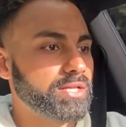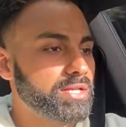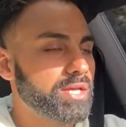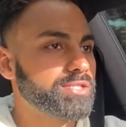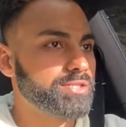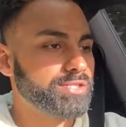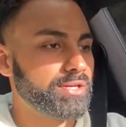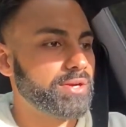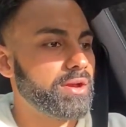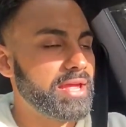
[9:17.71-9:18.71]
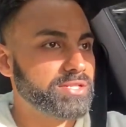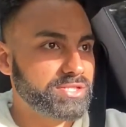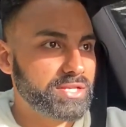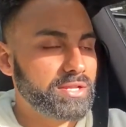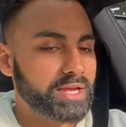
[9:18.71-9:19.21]
The clusters are
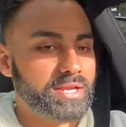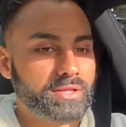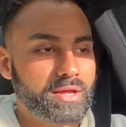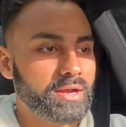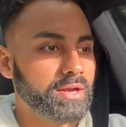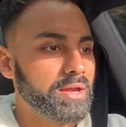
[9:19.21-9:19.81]
still analog.